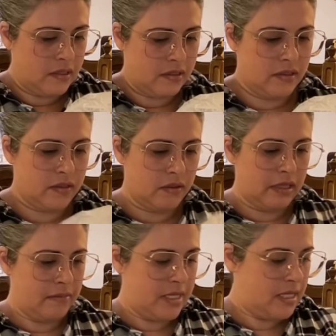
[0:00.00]
So
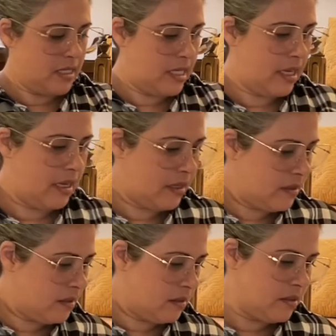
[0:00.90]
let me
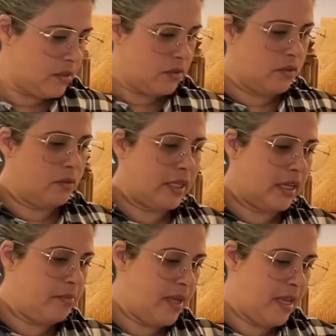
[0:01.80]
tell you what
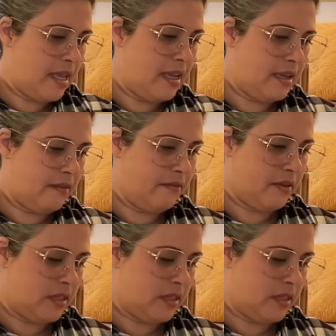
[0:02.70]
I paid for